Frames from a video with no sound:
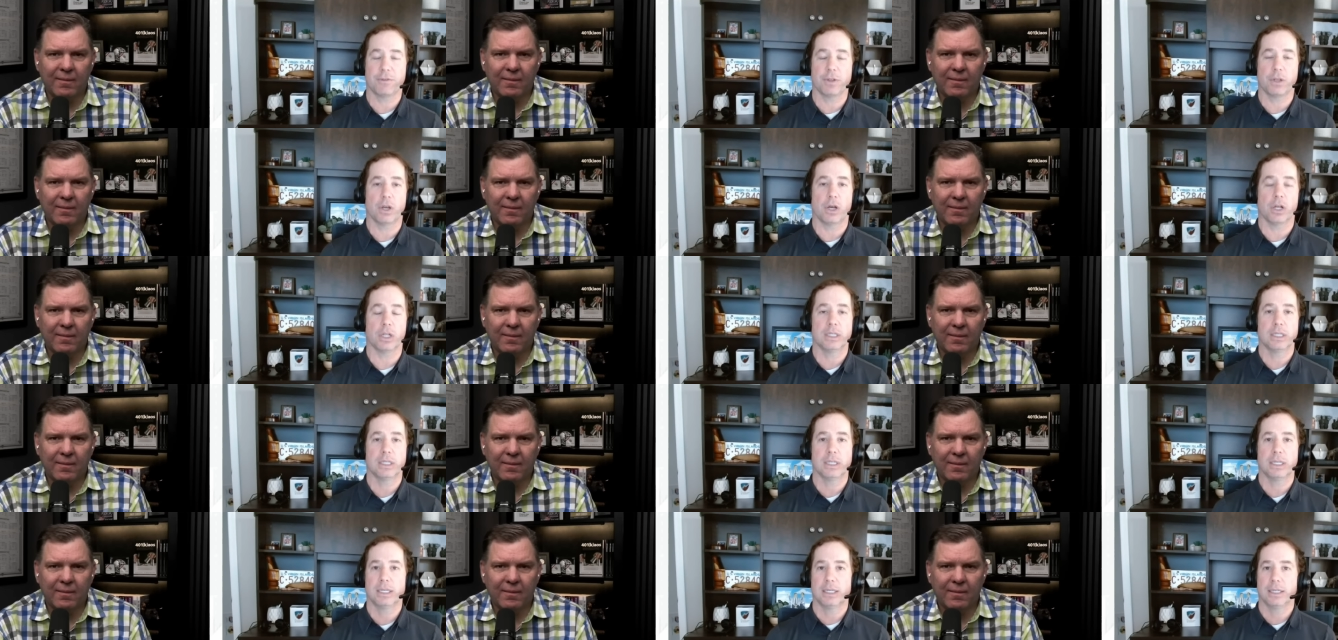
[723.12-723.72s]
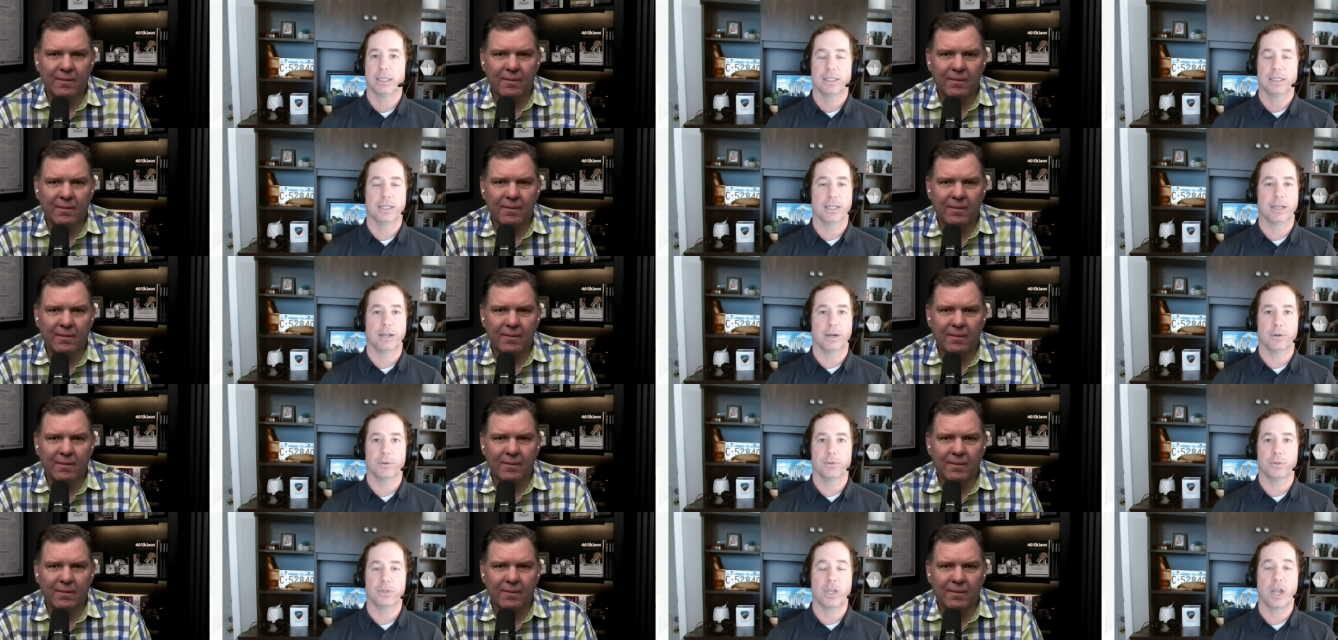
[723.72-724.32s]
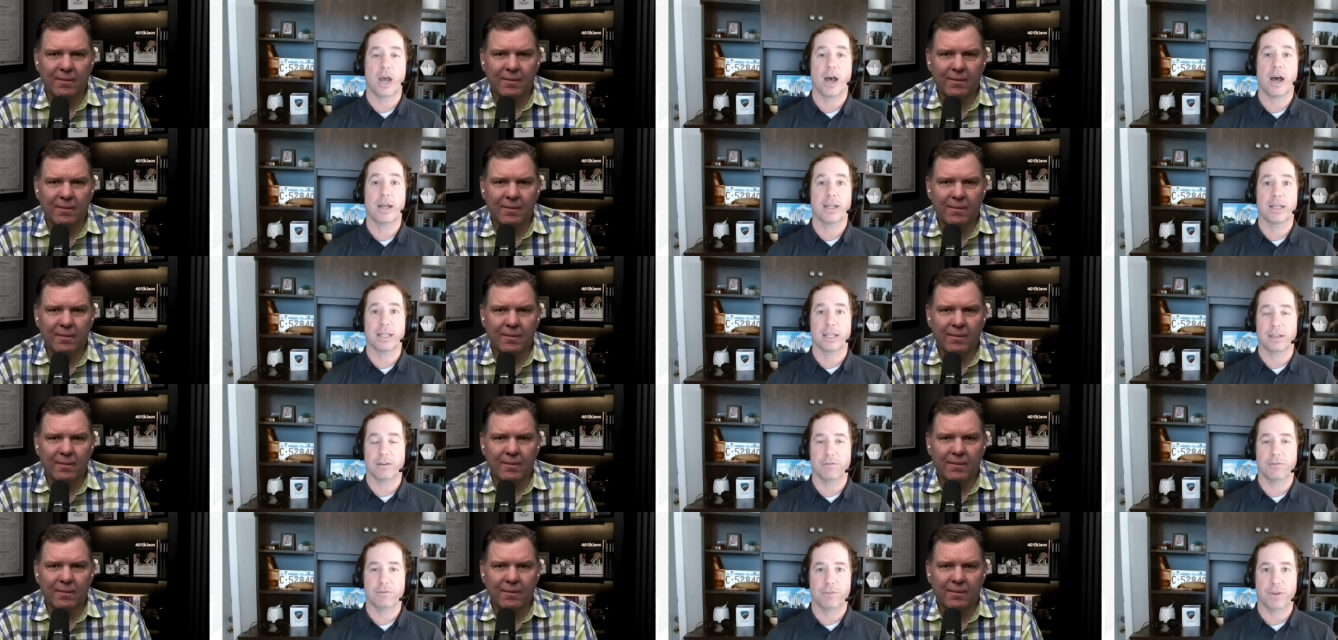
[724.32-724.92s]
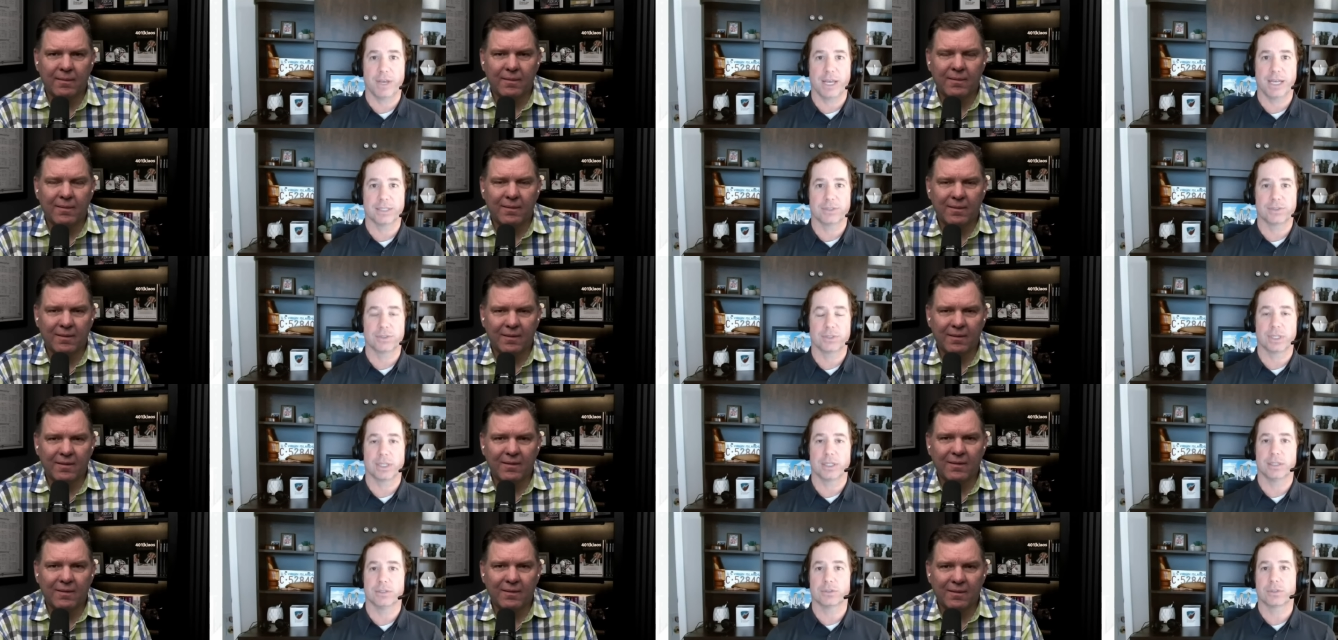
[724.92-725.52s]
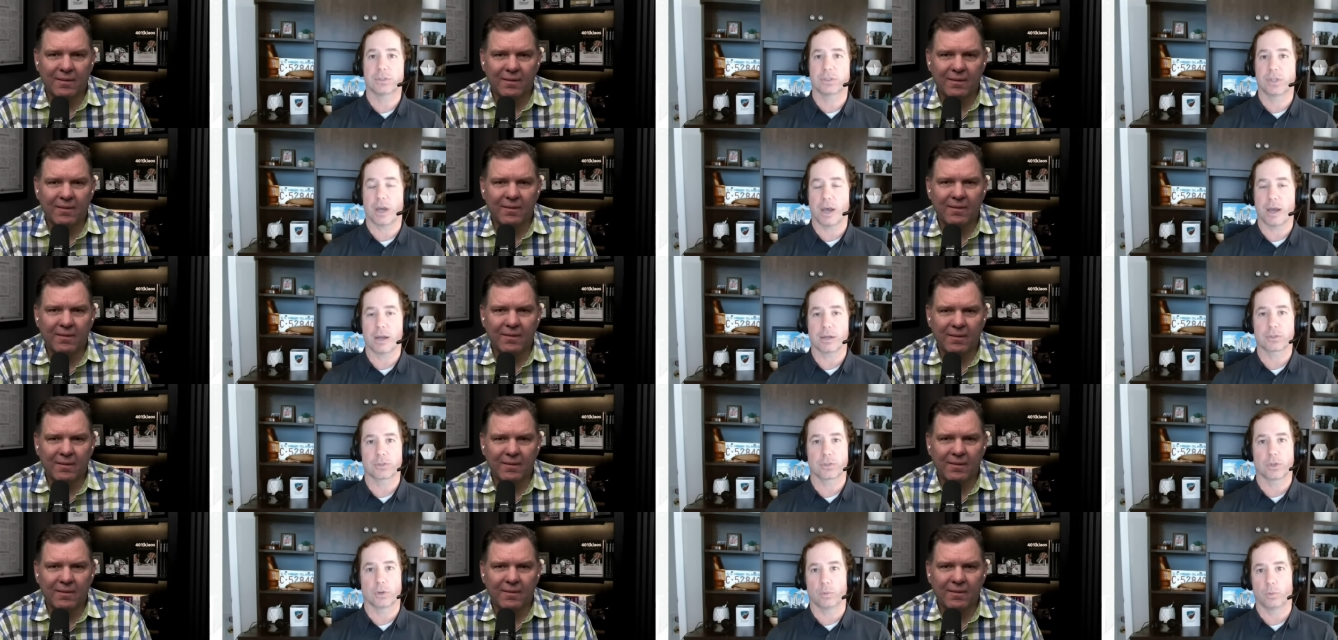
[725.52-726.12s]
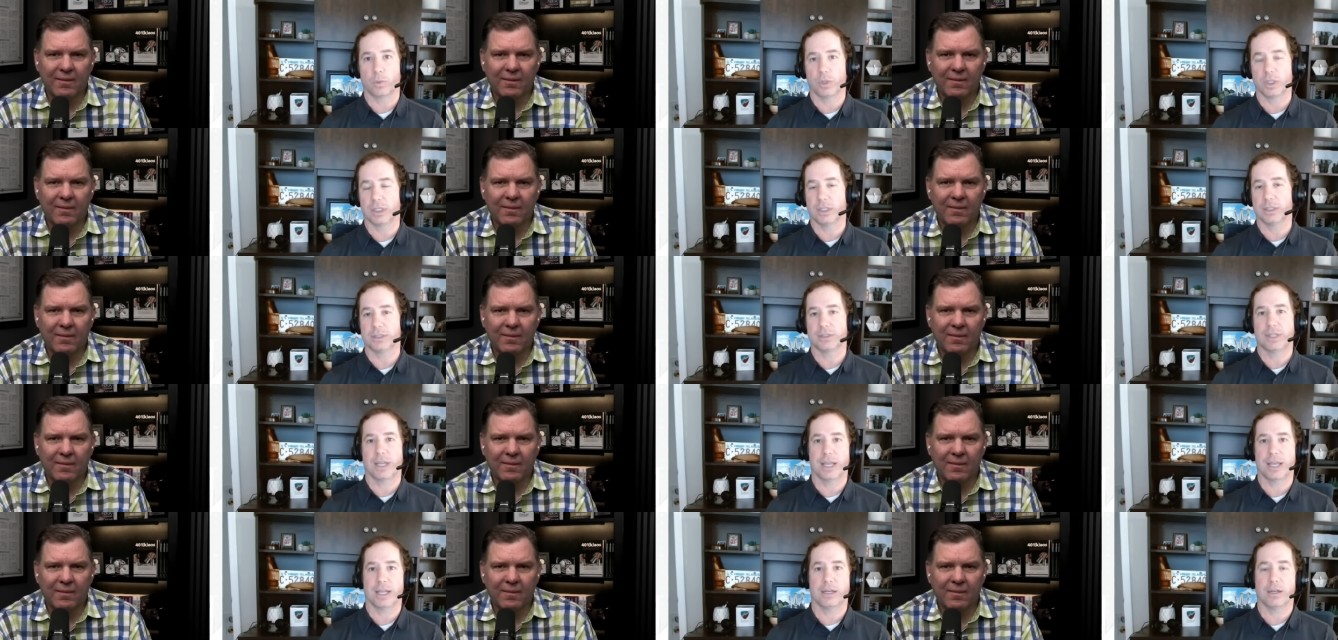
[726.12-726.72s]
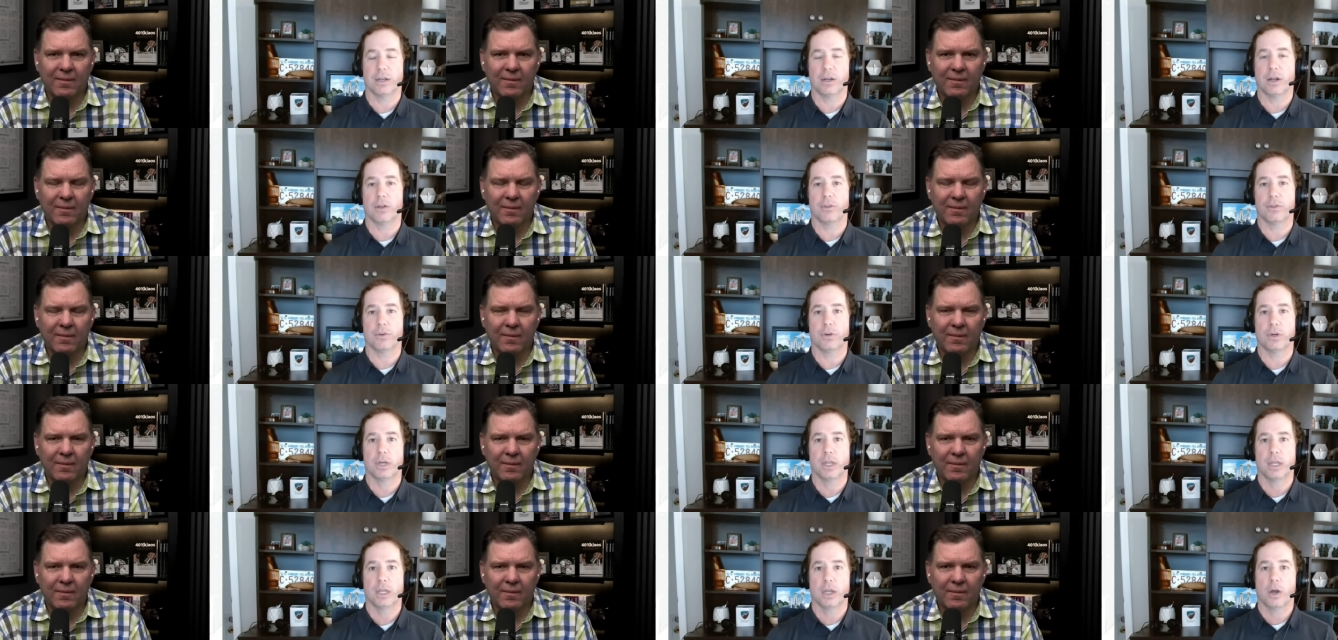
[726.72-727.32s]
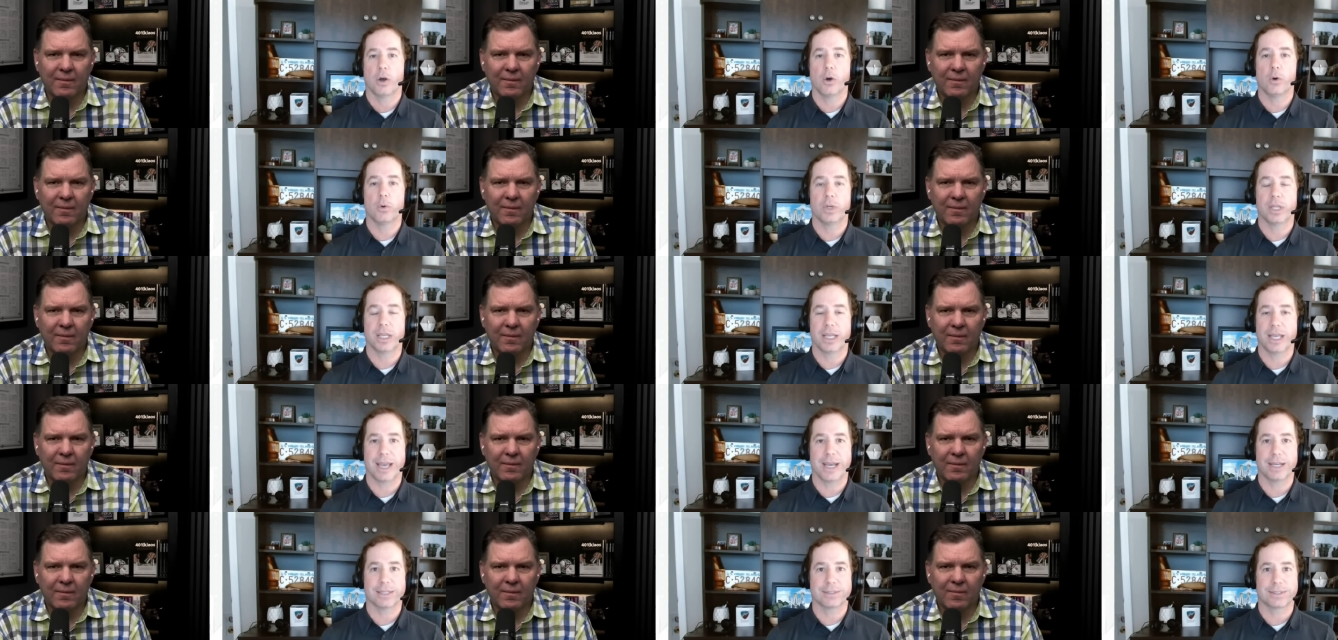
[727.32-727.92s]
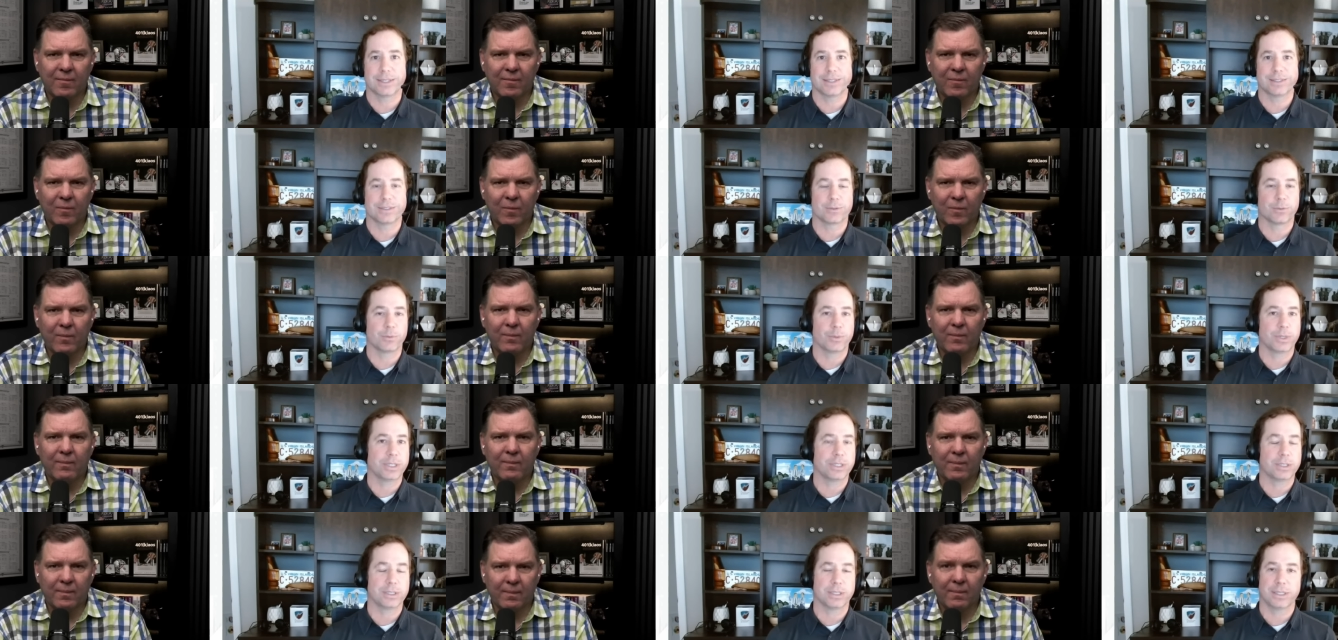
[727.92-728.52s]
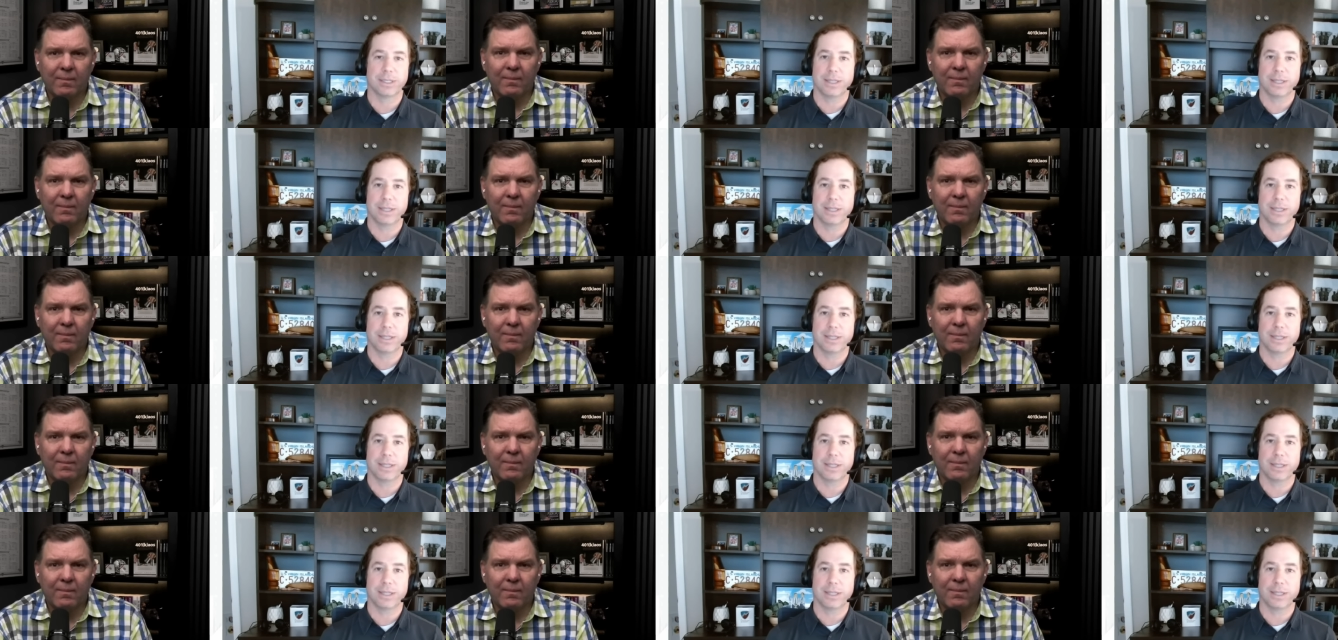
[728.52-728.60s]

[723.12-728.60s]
Speaker 1: and I'll you know, not invest in stocks and real estate and other owning assets, well,